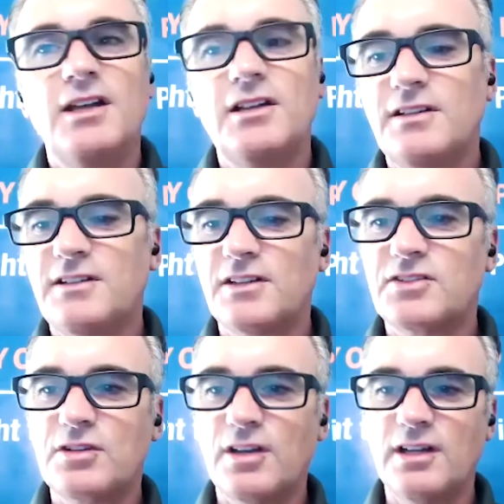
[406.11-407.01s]
and i think that's
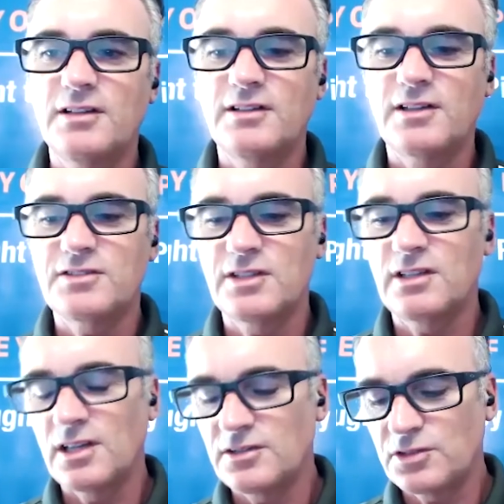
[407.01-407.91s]
i think that's a
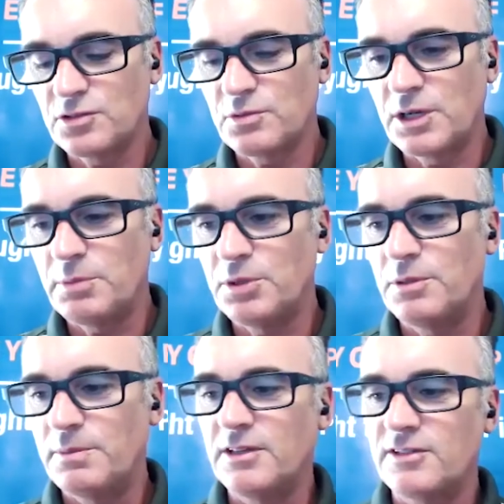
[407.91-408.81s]
it's a good way to put it
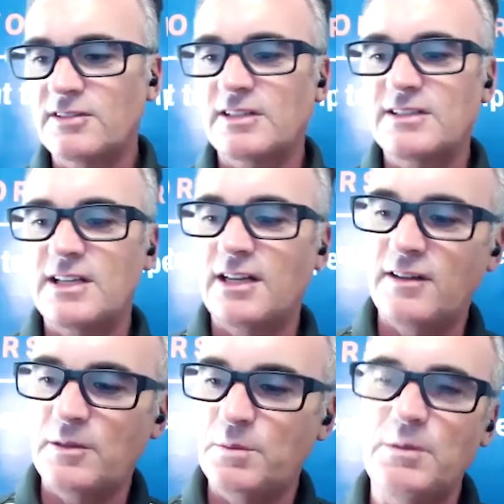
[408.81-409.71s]
because as i said i
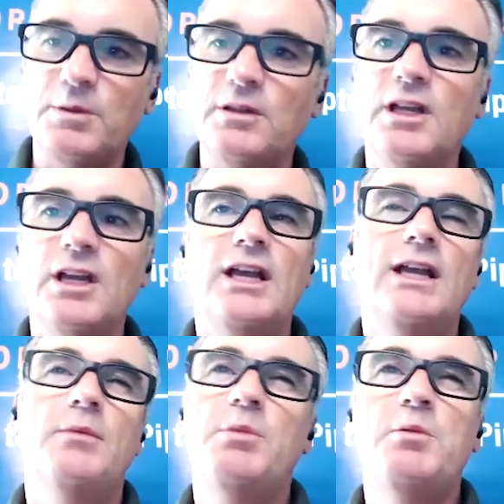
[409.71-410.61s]
think people
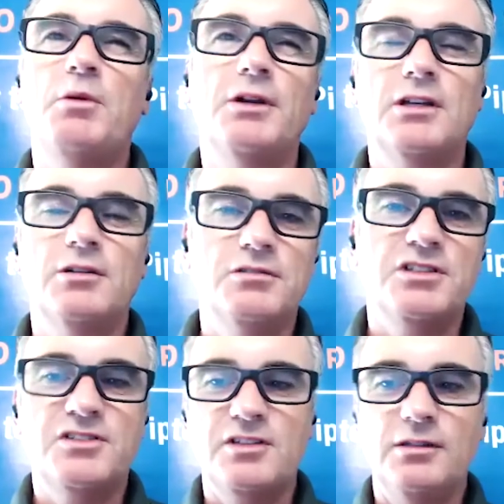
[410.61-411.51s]
people want to go to
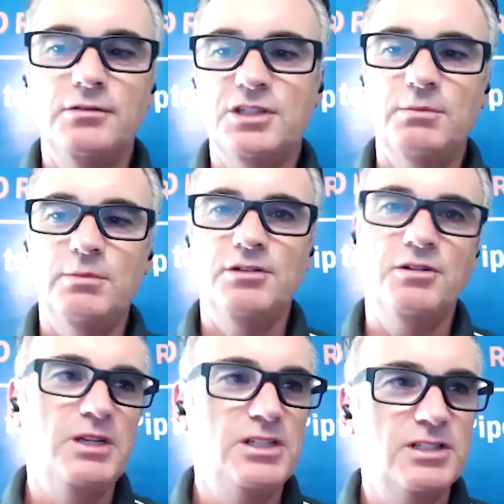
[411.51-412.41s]
solution mode
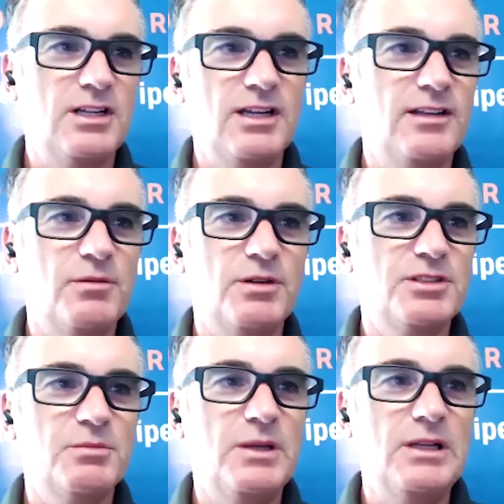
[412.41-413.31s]
immediately and they want to
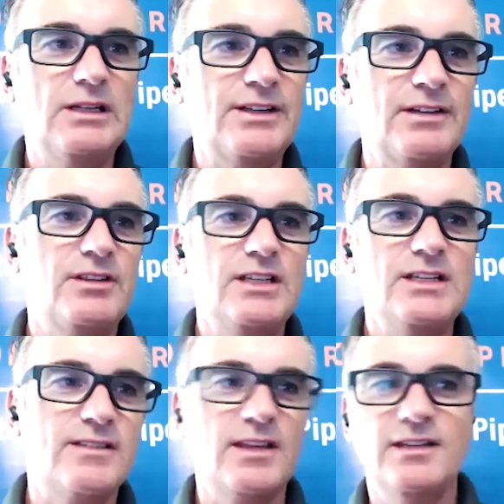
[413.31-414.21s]
build out these
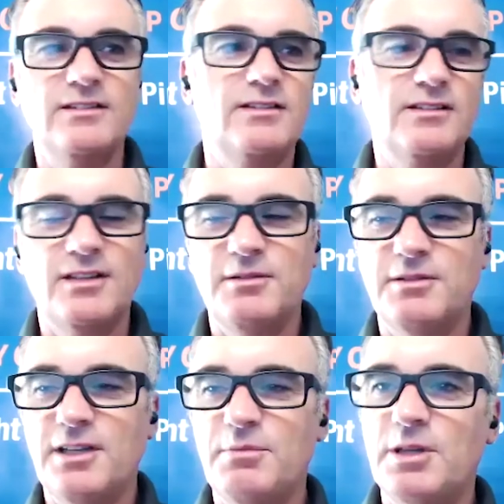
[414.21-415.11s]
things and they
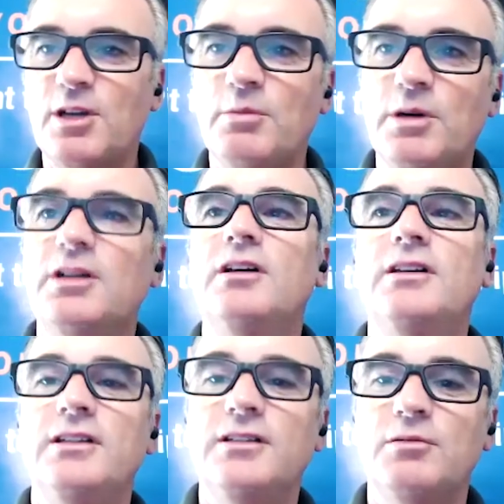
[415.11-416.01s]
they become uh,
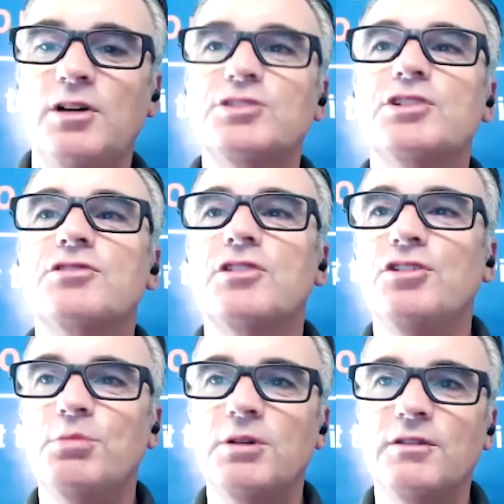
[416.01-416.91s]
you know
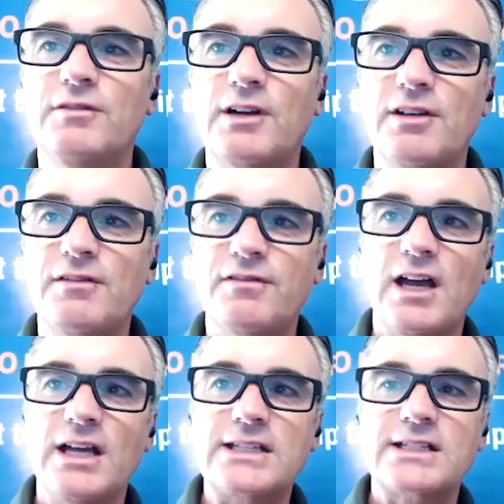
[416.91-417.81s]
uncontrollable very
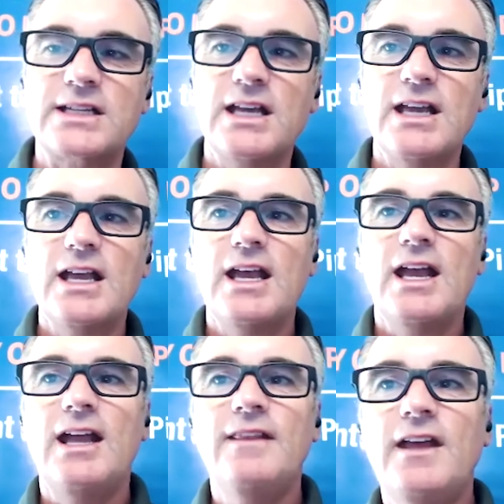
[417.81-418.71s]
fast
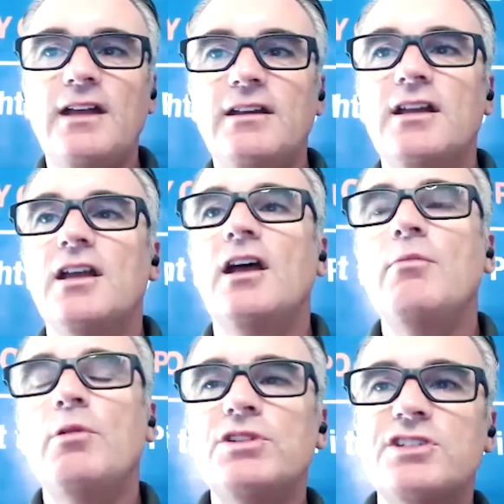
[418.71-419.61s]
and then um,
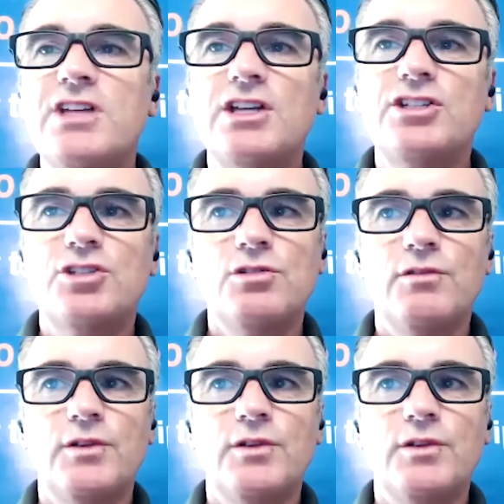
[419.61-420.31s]
what stage two of